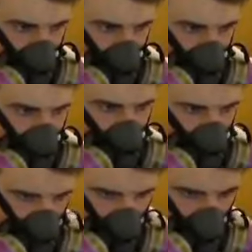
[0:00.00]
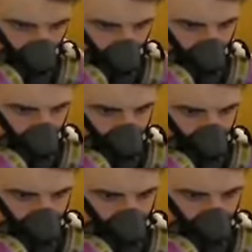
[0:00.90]
That looks cool.
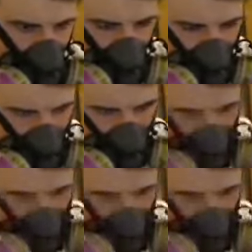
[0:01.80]
I like the way